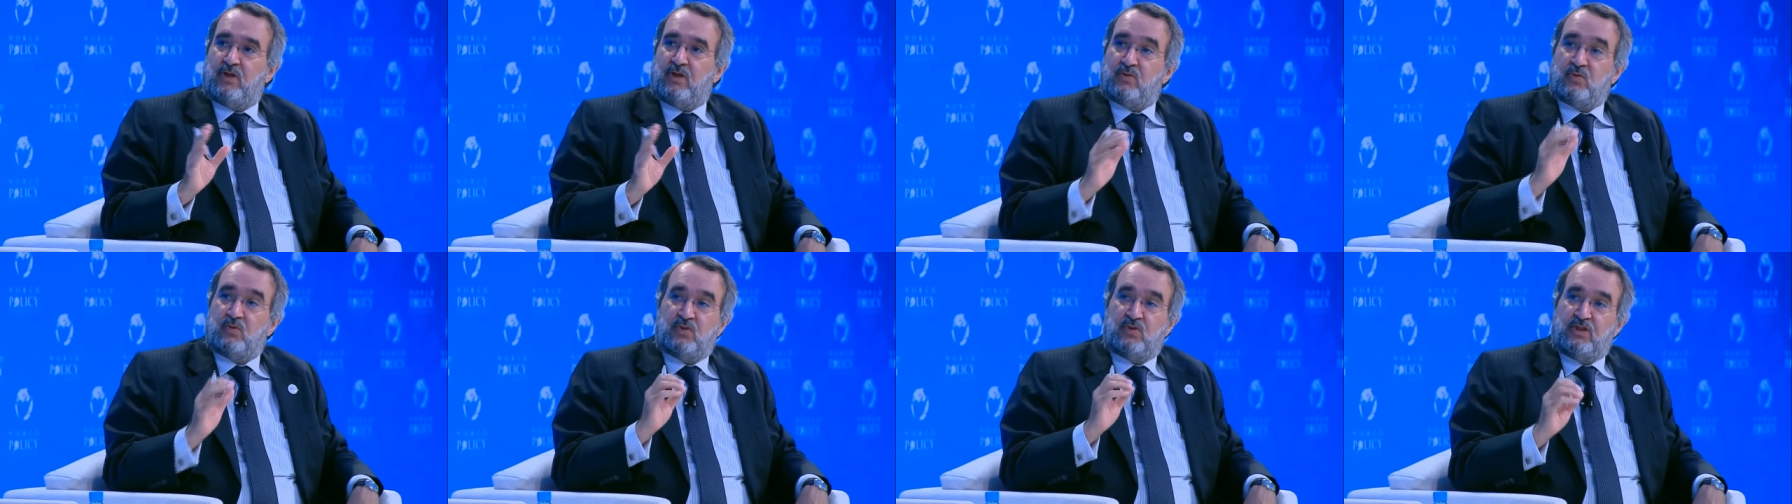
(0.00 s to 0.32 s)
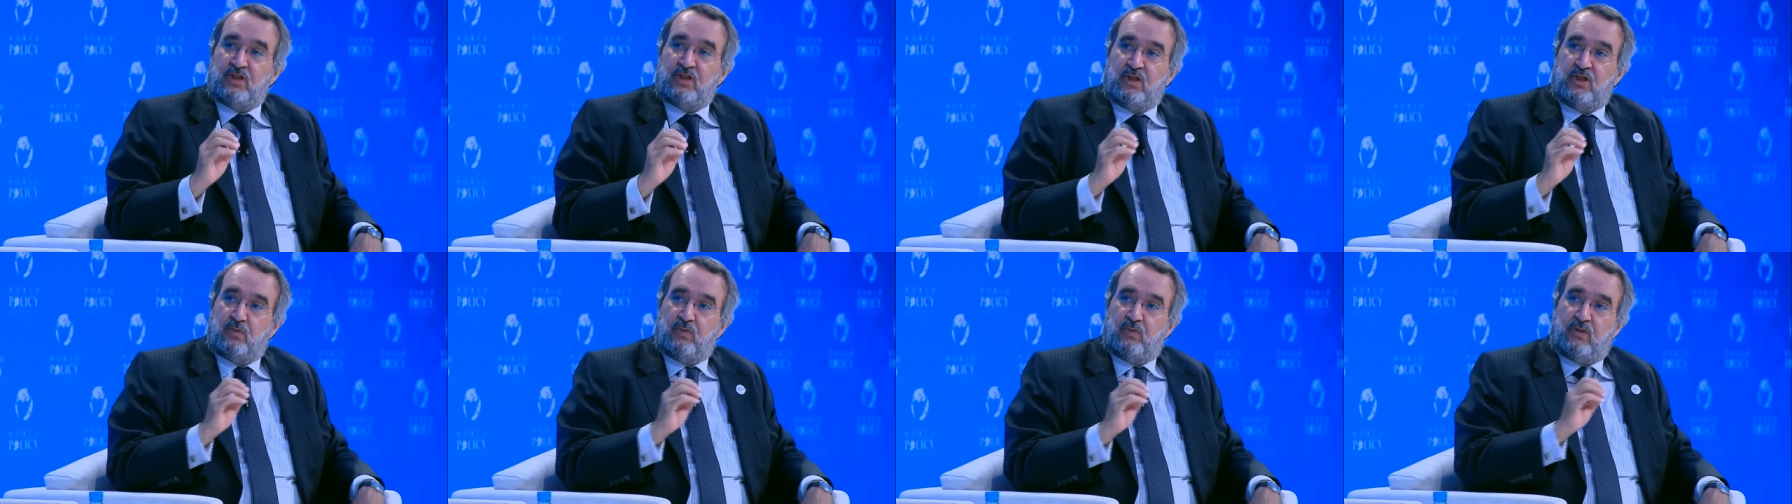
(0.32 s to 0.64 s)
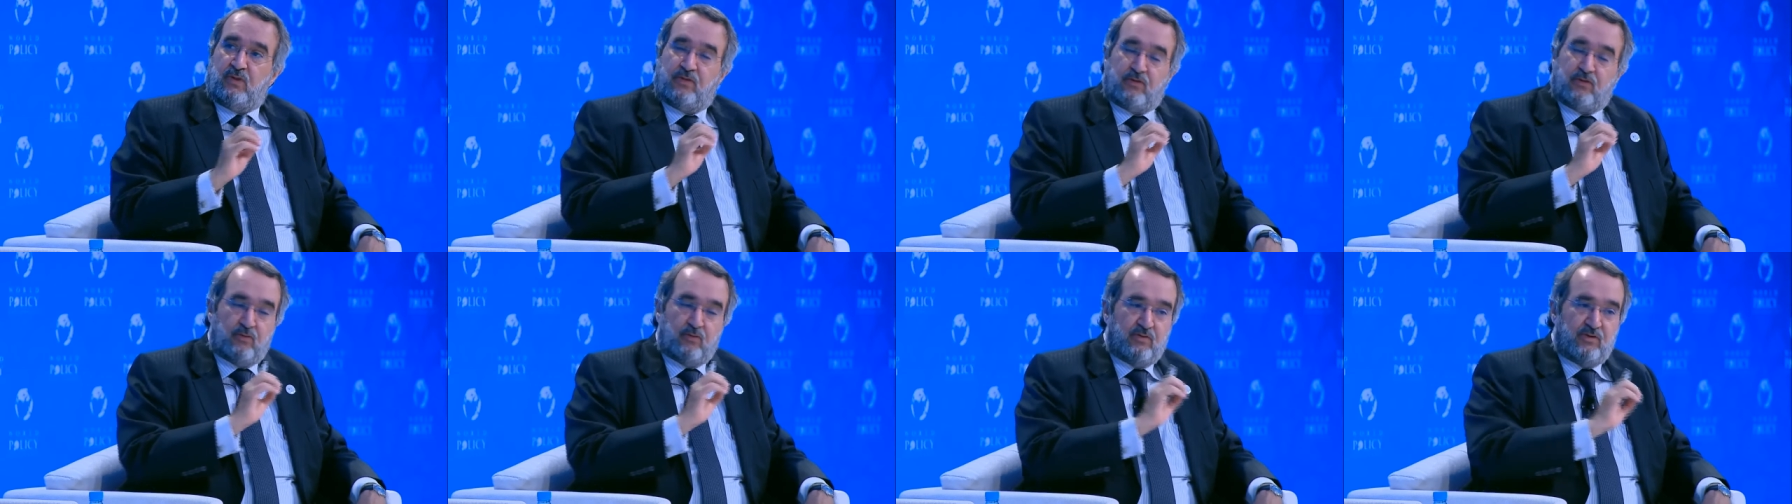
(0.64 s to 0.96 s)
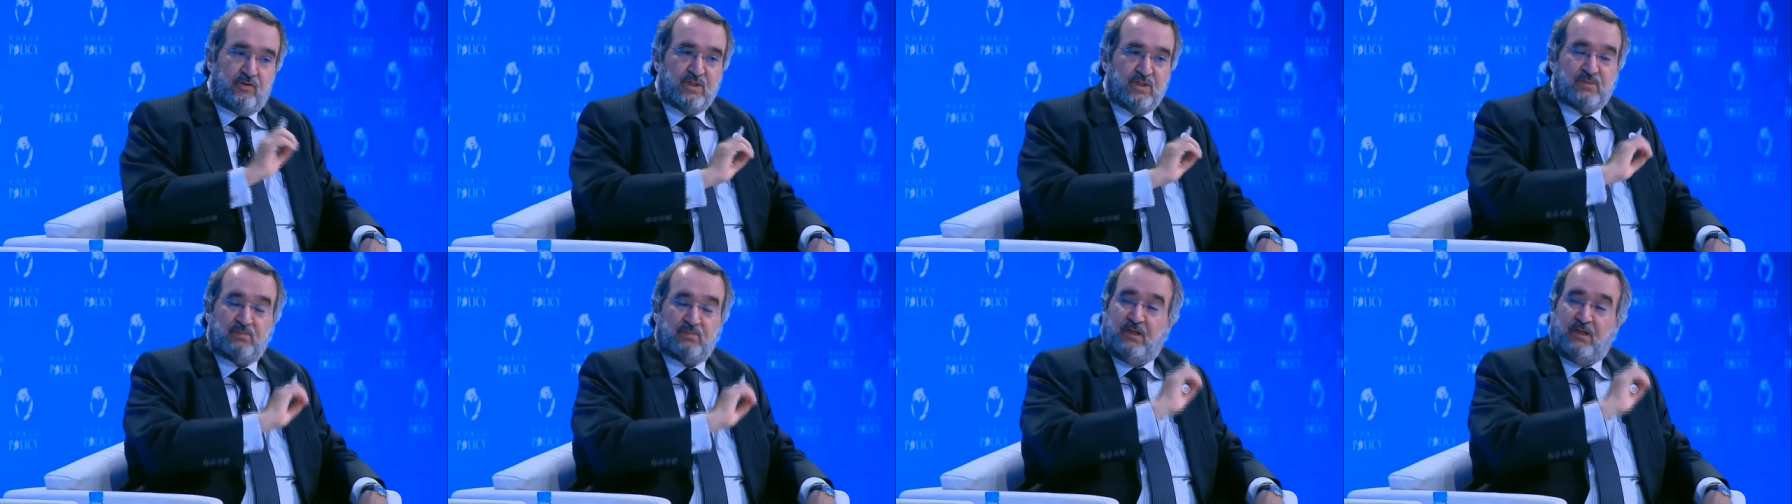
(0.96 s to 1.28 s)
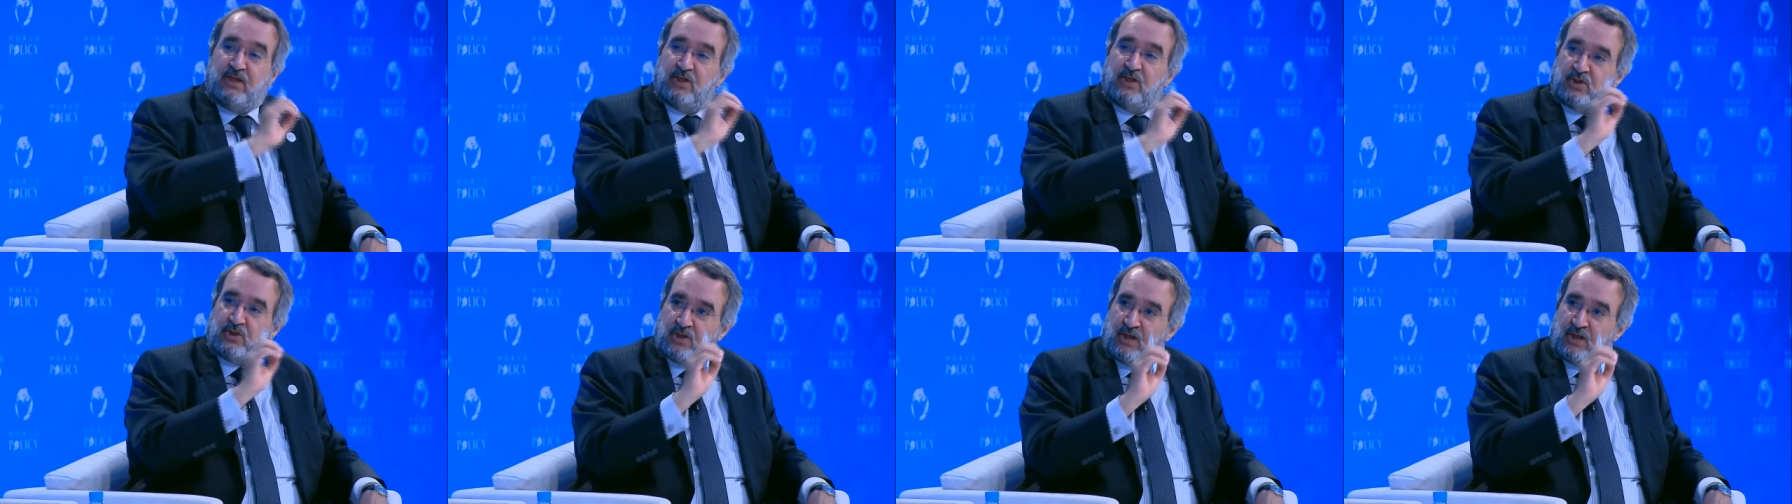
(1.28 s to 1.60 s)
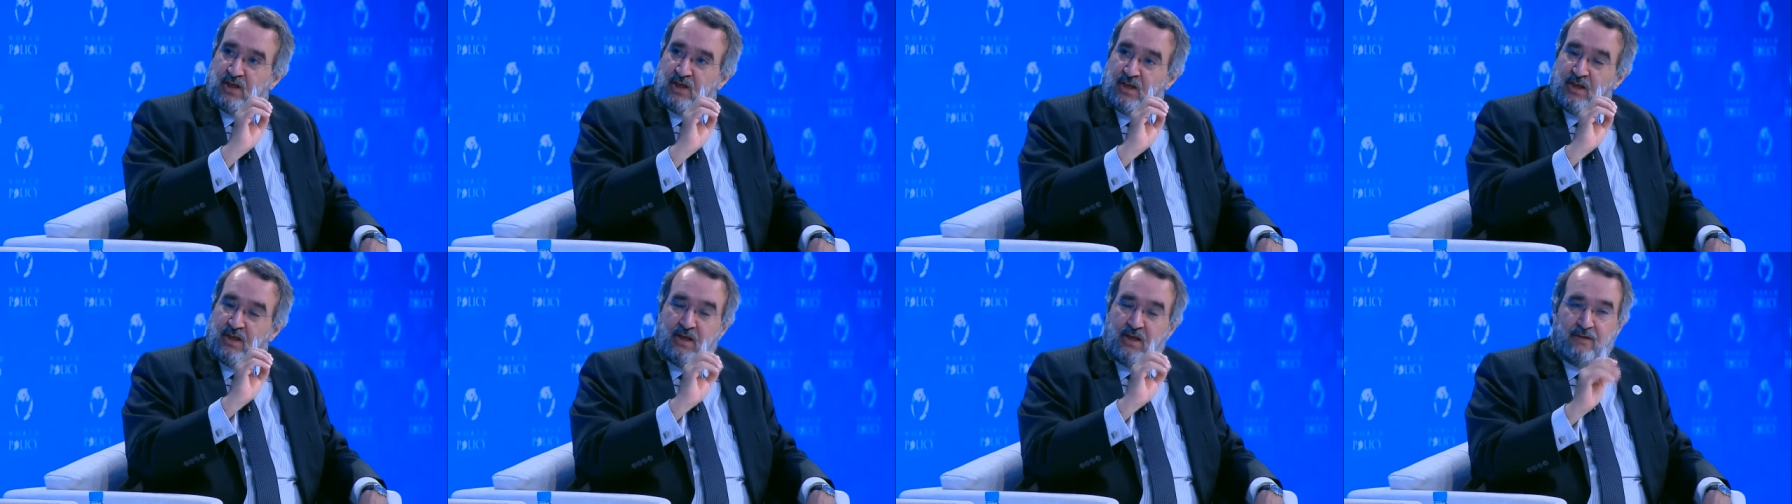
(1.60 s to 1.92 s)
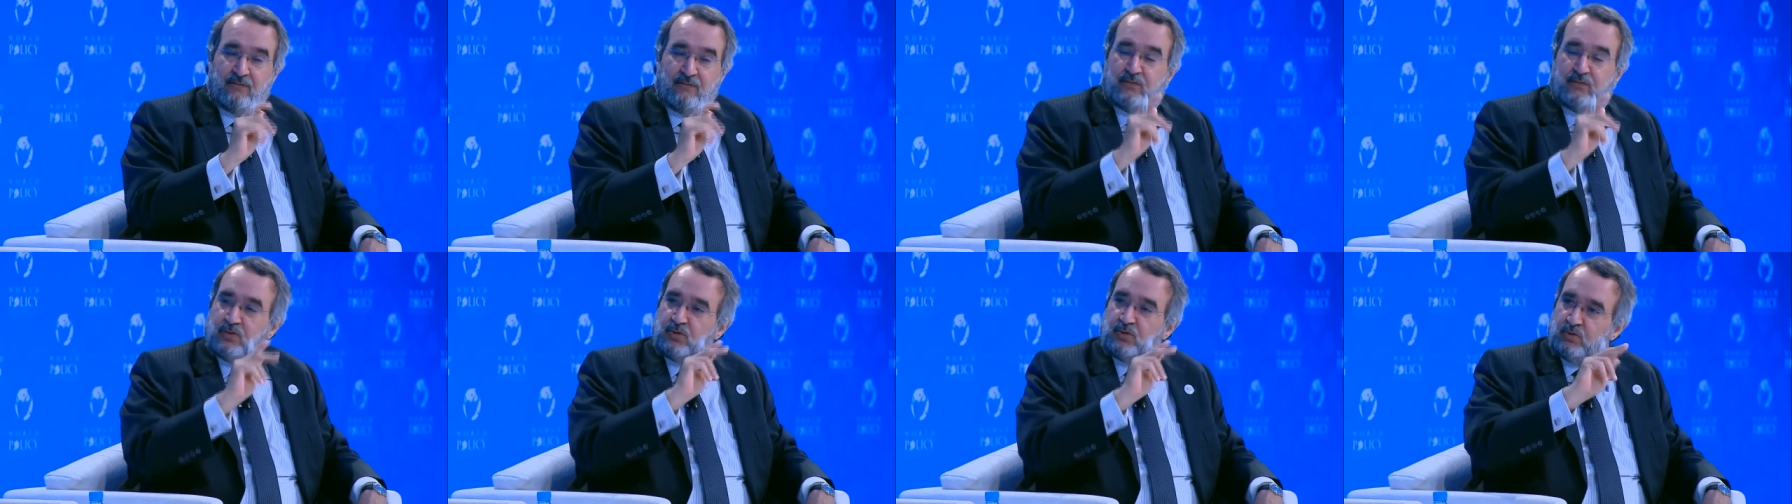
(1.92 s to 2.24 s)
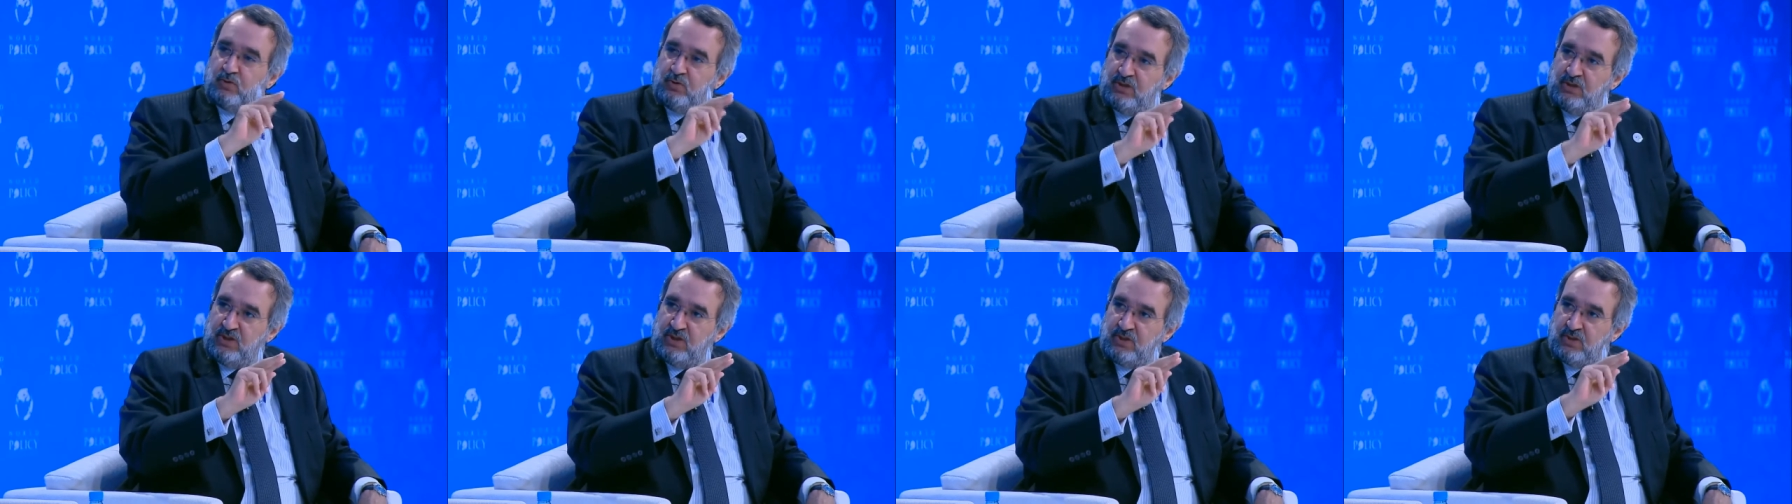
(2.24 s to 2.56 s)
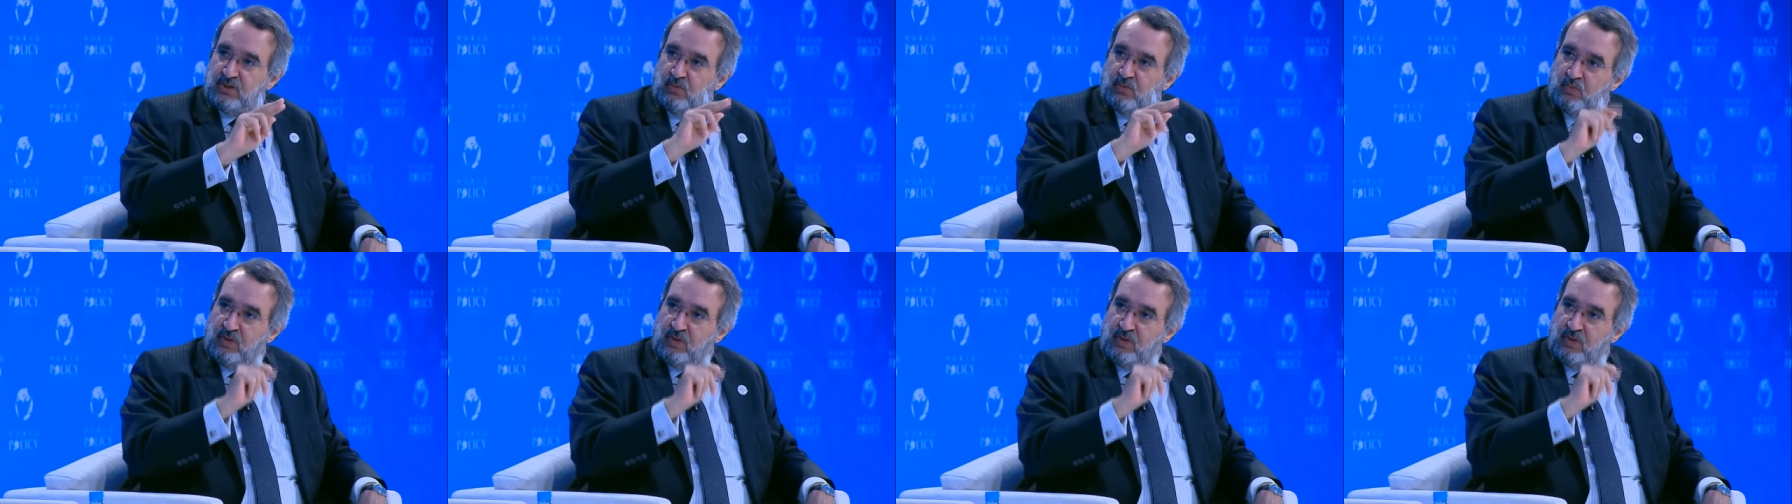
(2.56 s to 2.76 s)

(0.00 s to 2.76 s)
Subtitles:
to deal with through this militia for two reasons.